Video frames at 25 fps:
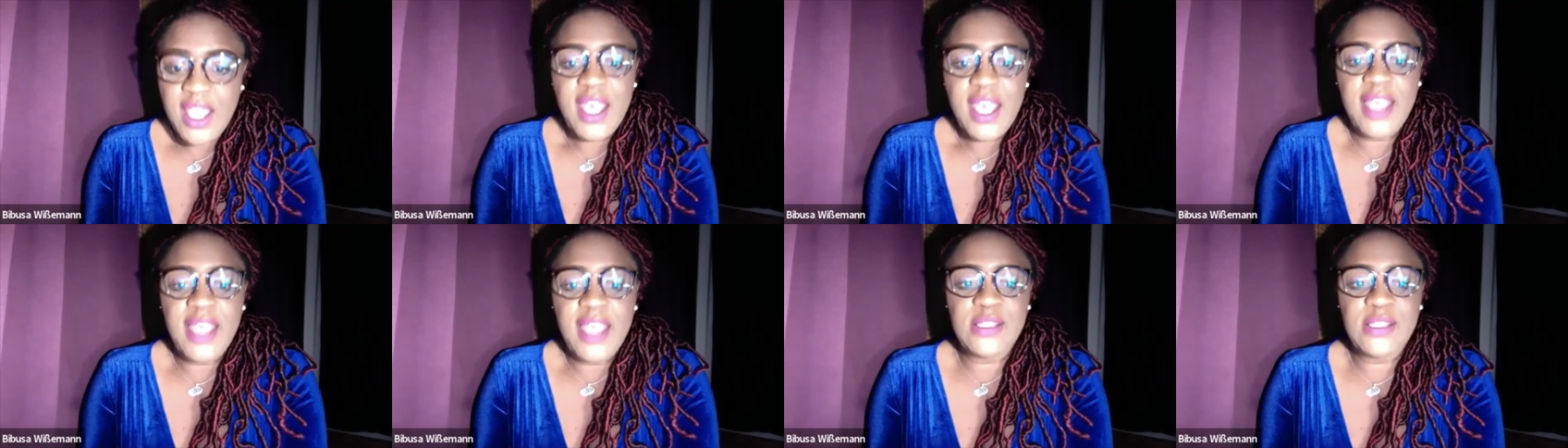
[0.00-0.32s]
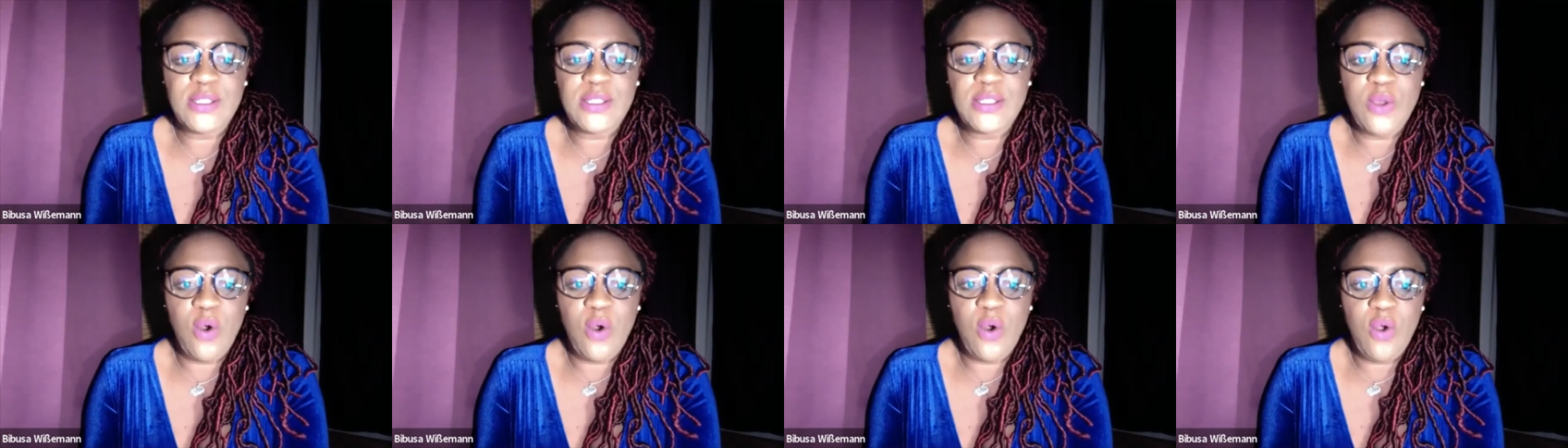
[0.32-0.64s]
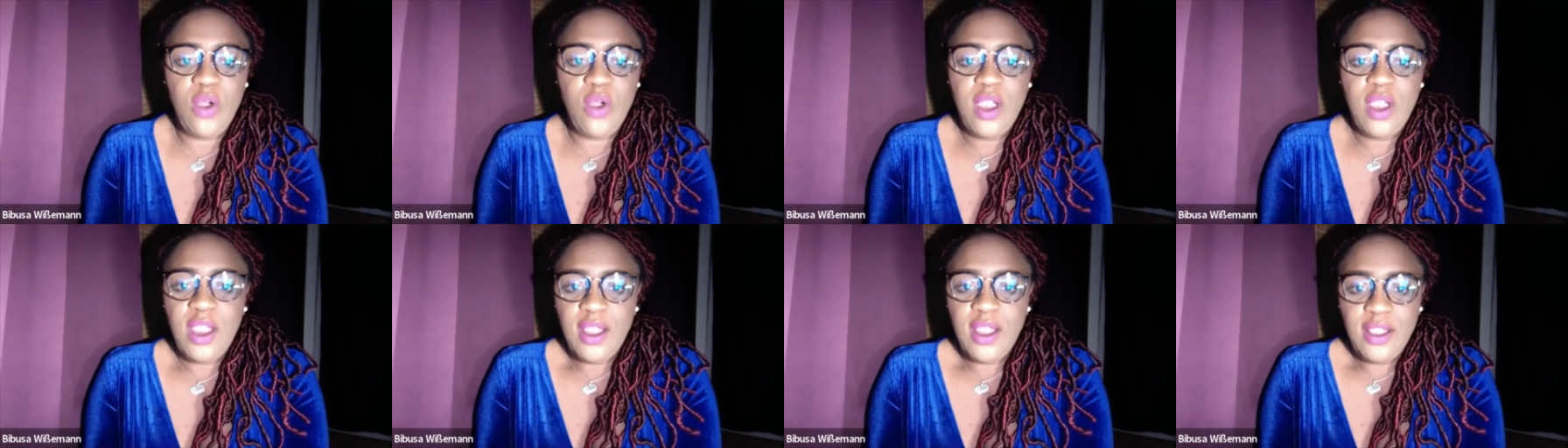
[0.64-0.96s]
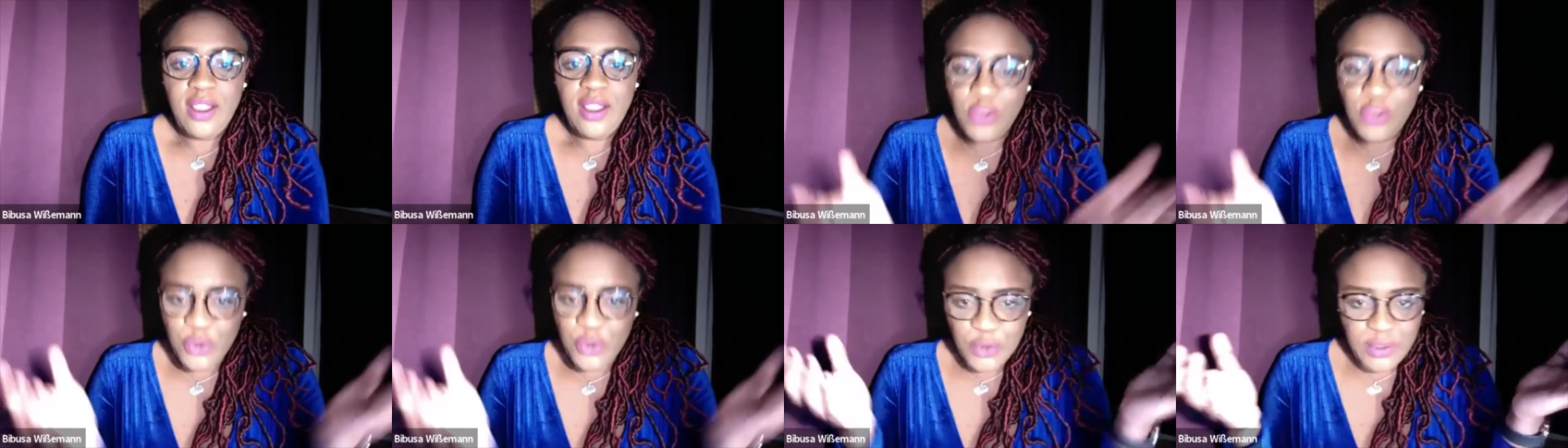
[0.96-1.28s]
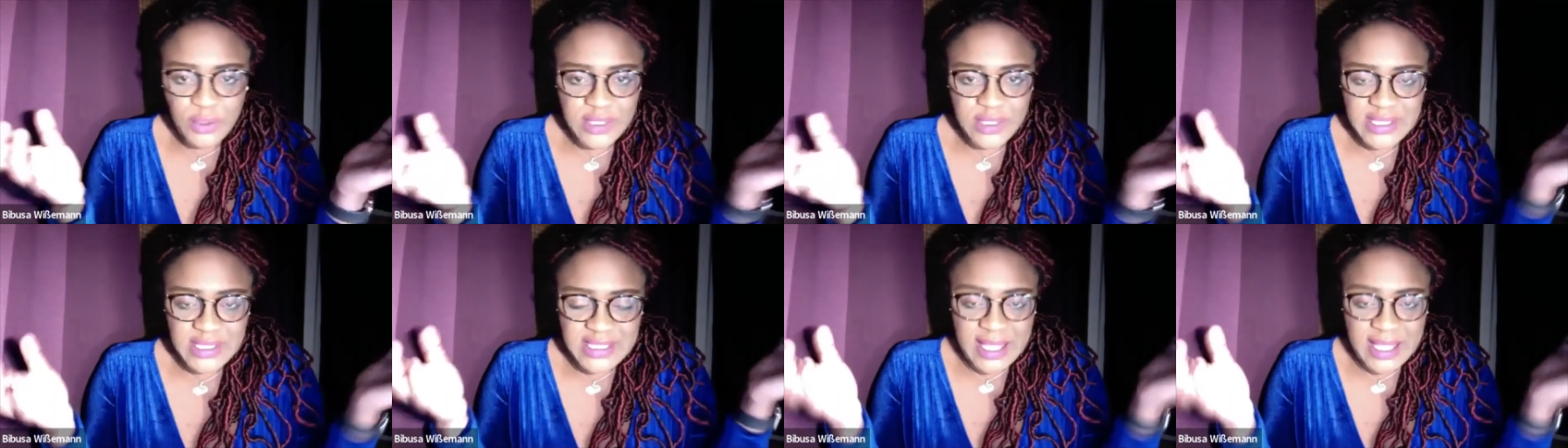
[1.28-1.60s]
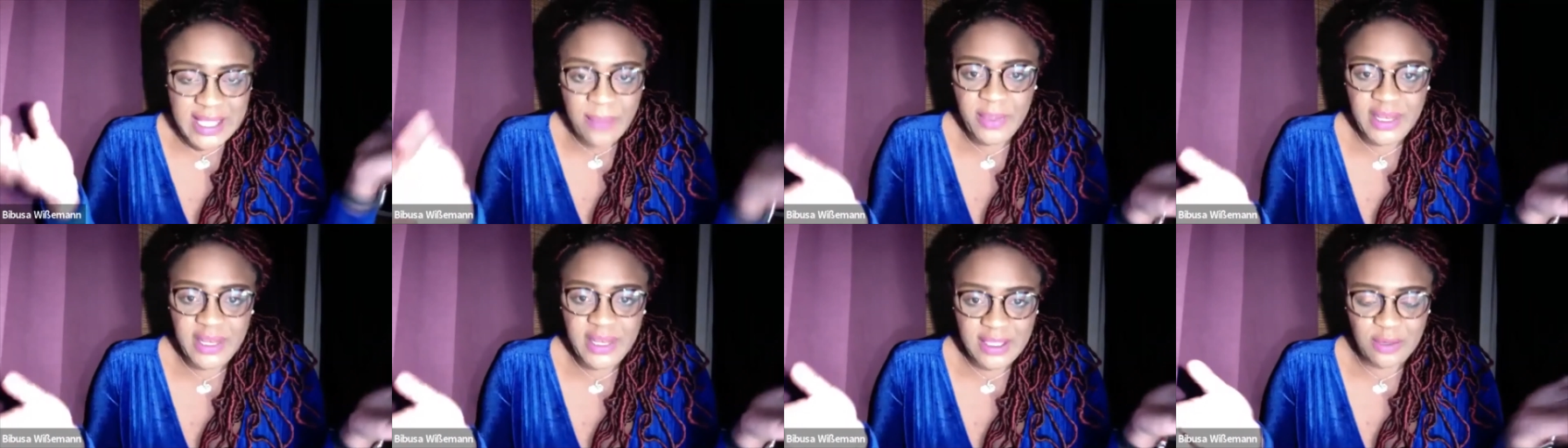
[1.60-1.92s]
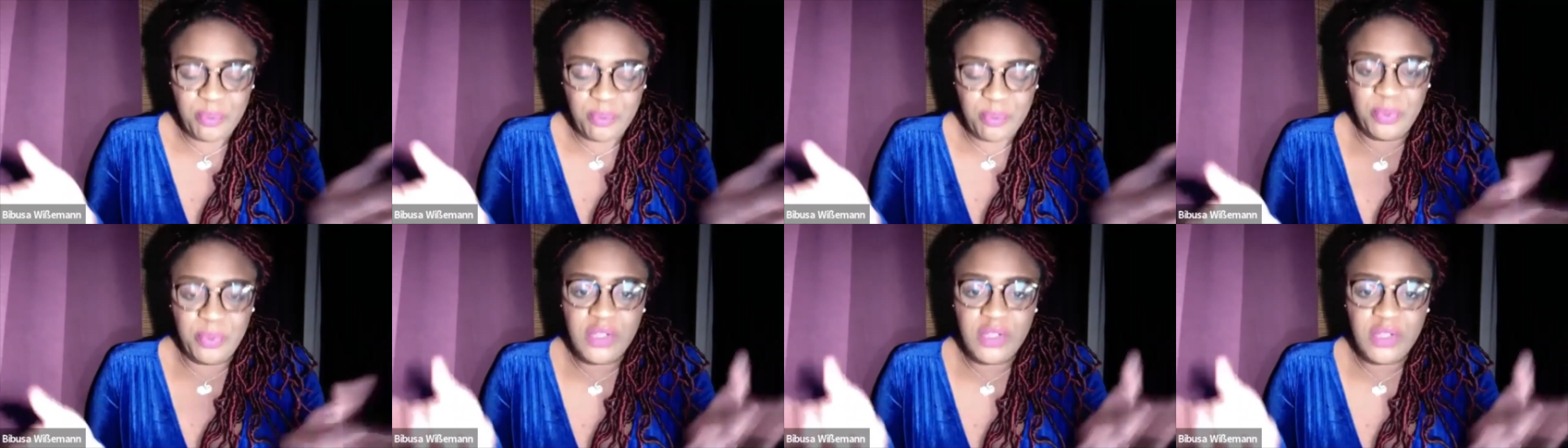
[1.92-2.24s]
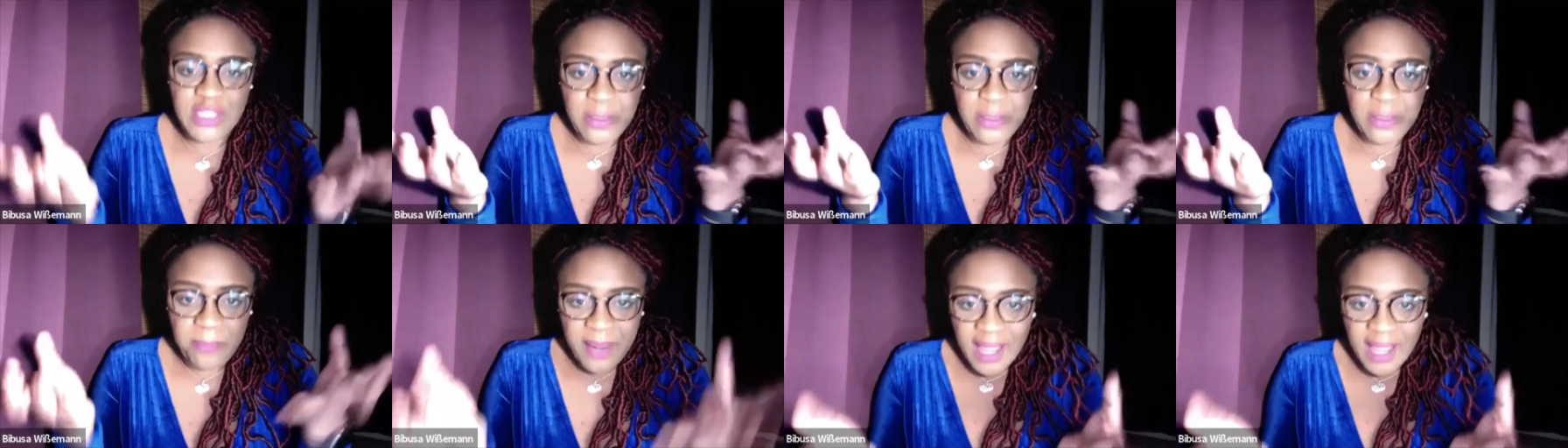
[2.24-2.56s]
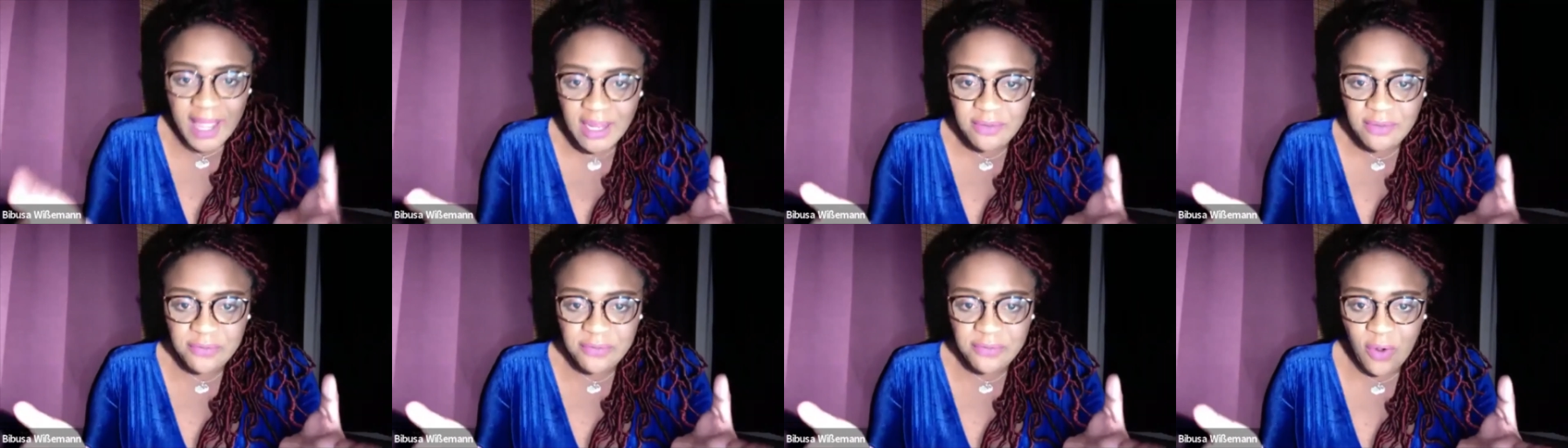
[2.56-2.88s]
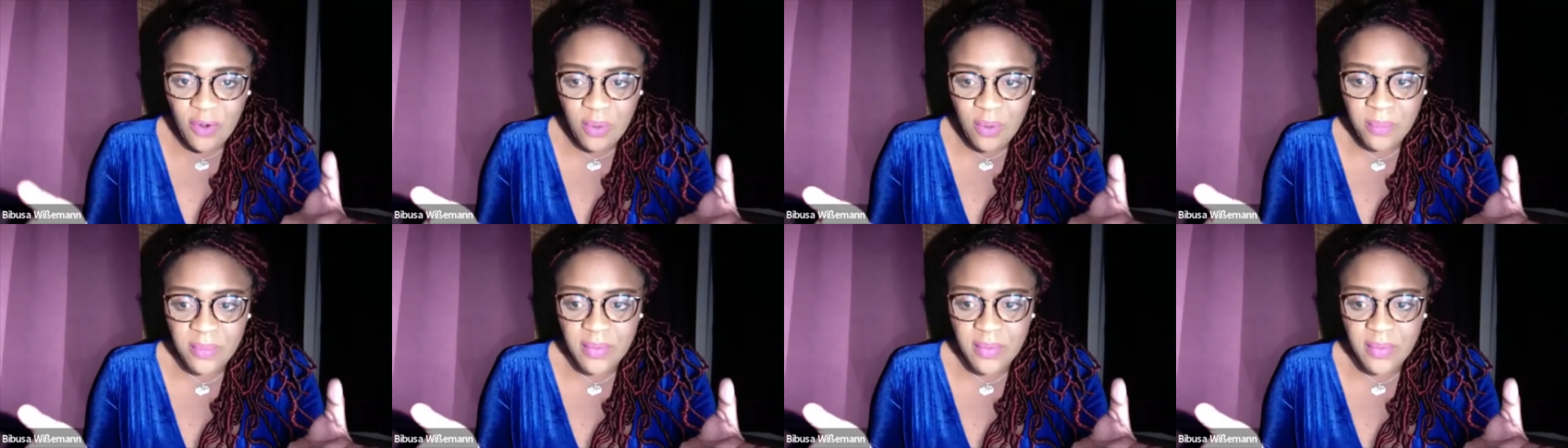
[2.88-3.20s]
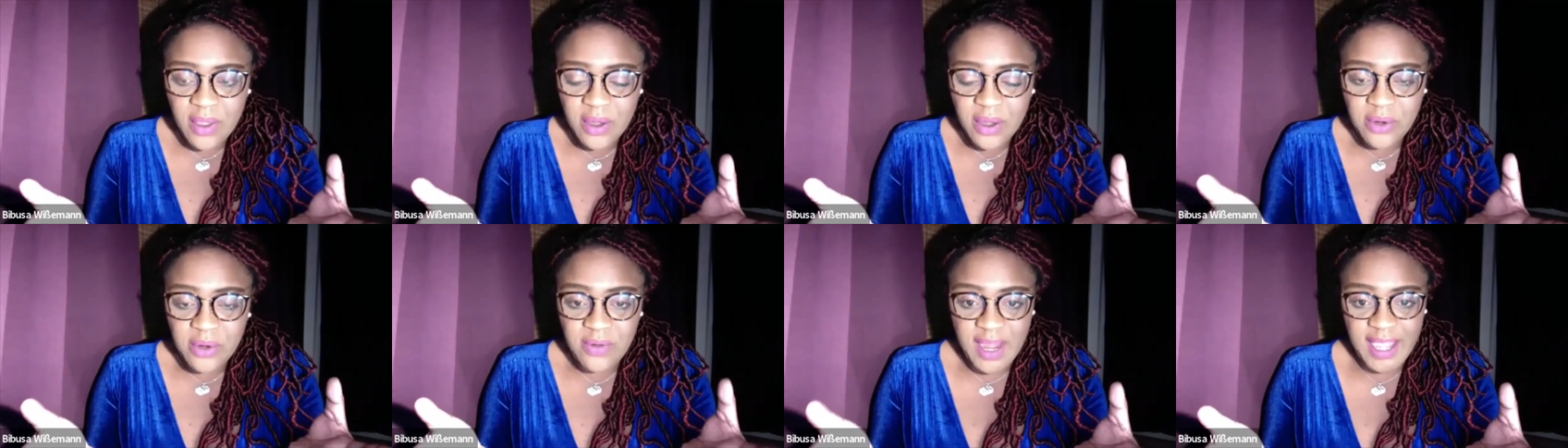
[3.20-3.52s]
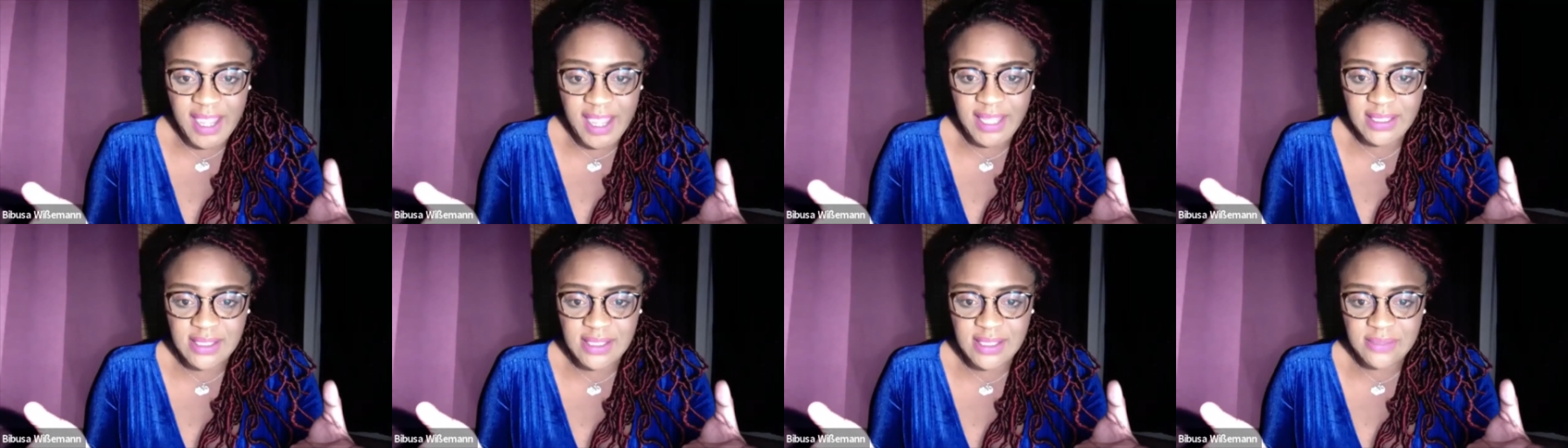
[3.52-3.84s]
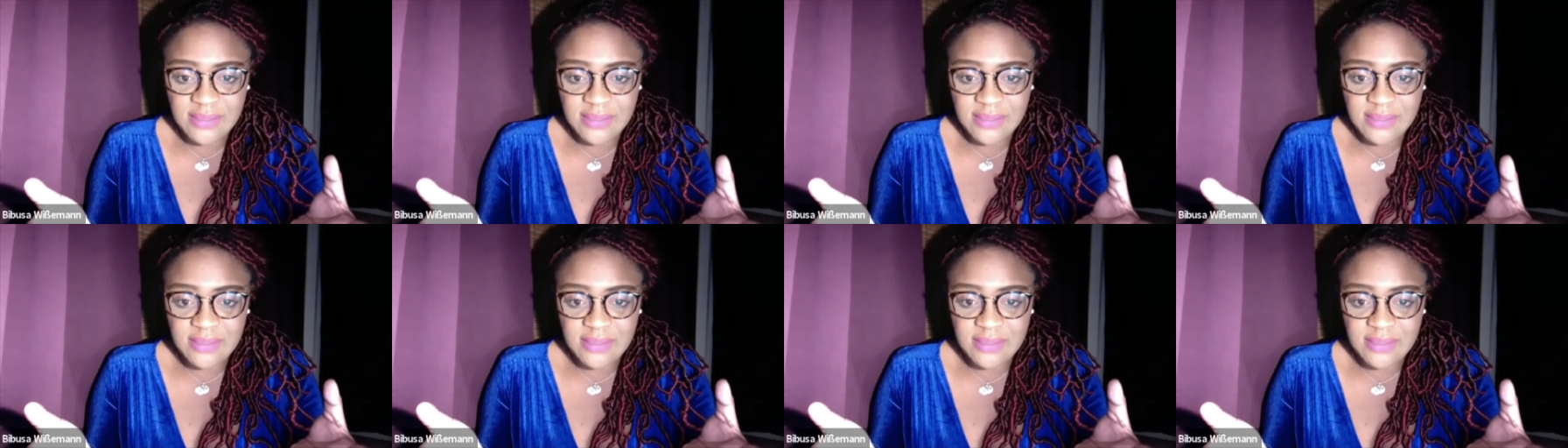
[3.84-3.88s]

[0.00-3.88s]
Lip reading: And so someone could build a platform, right?